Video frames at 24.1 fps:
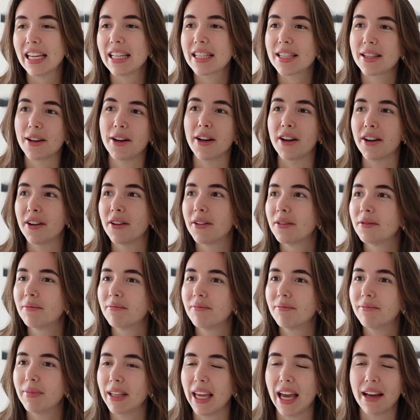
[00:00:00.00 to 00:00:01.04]
so
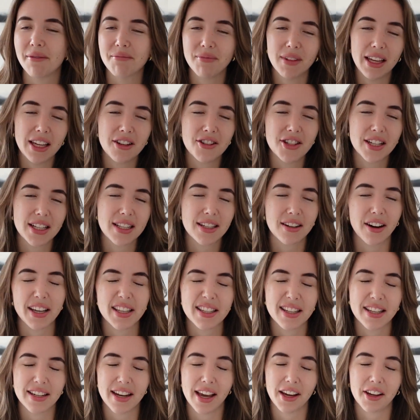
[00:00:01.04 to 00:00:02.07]
yeah, it's just nice
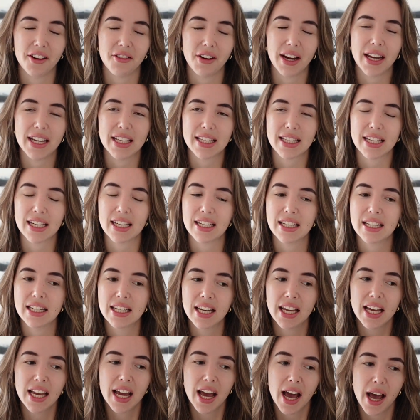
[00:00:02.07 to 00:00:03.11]
to decorate, isn't it?
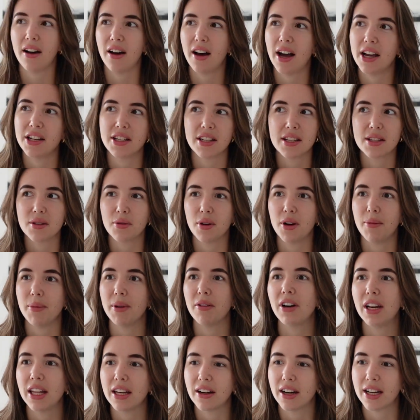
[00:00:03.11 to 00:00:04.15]
I just thought it'd be
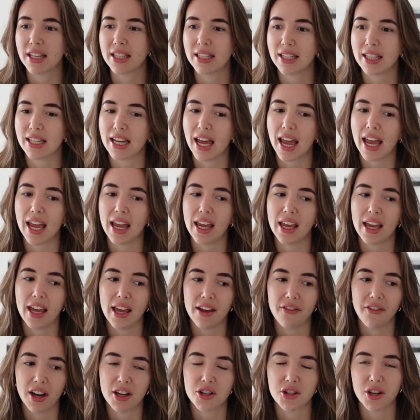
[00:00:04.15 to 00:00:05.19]
really nice today
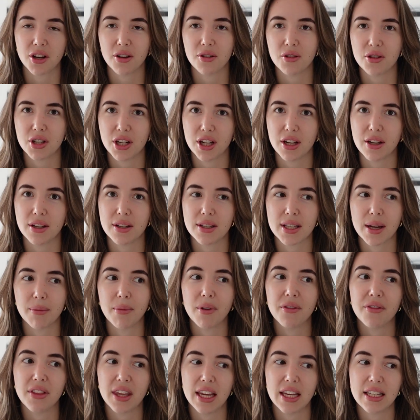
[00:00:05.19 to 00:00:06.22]
if I showed you some
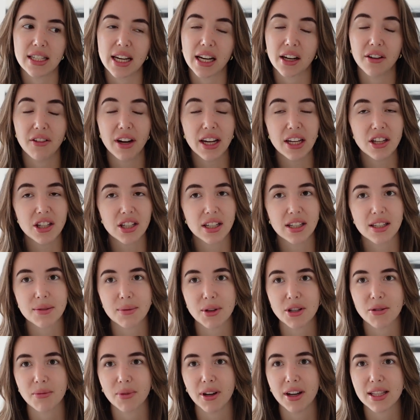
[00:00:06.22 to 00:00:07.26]
of the decorations
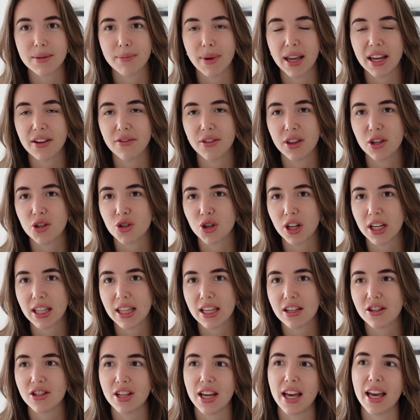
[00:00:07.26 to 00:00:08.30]
which I'm going to make for the tree
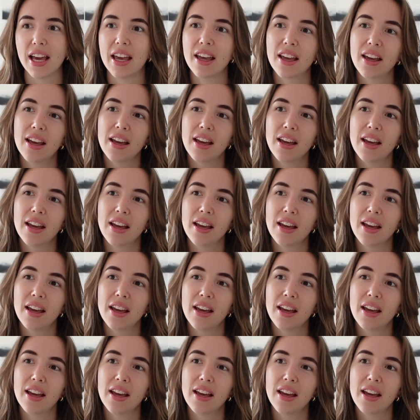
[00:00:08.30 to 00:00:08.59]
this year.